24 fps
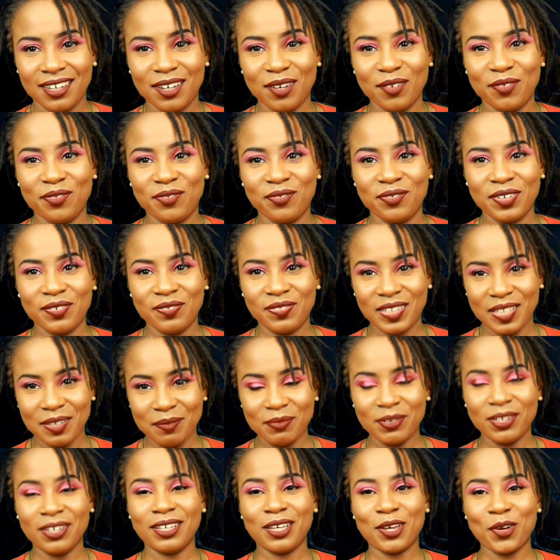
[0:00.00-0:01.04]
of 50
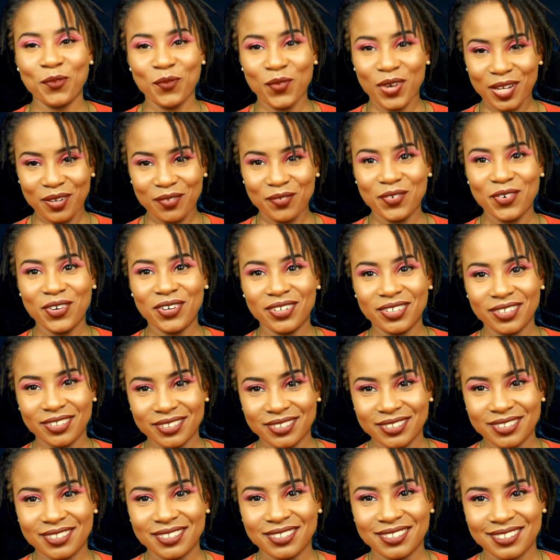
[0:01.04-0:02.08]
million White
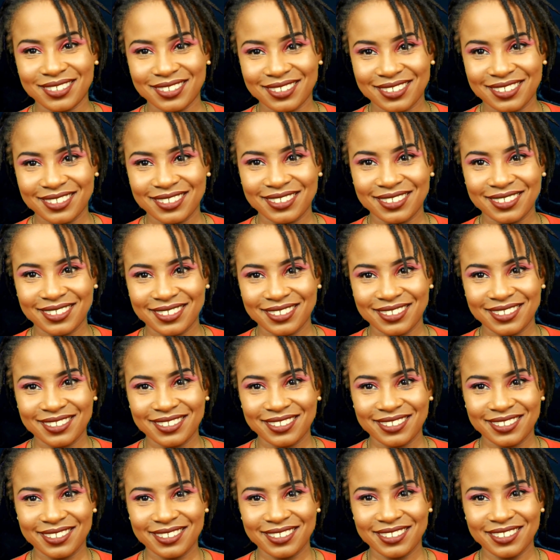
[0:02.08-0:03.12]
Walkers
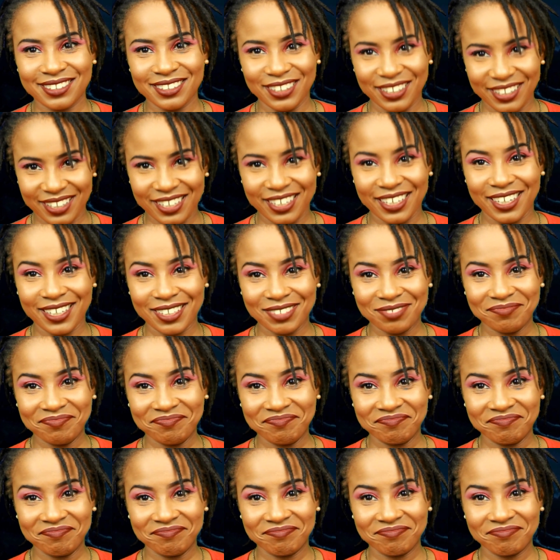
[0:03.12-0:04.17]
looking
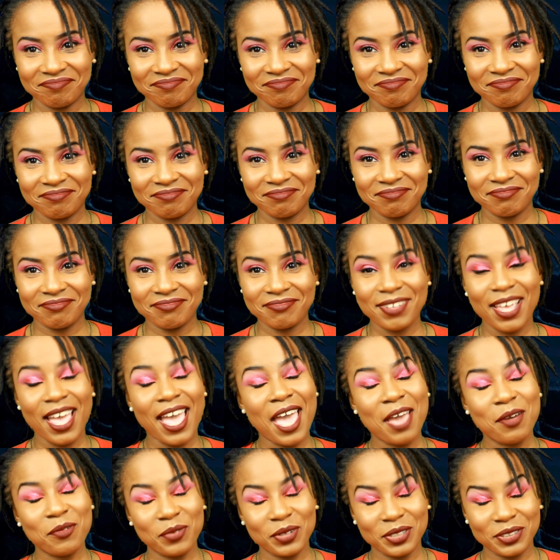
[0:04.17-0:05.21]

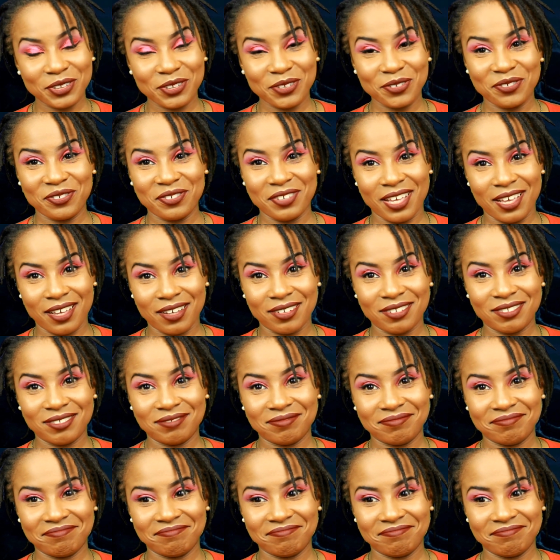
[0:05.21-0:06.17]
at Winterfell.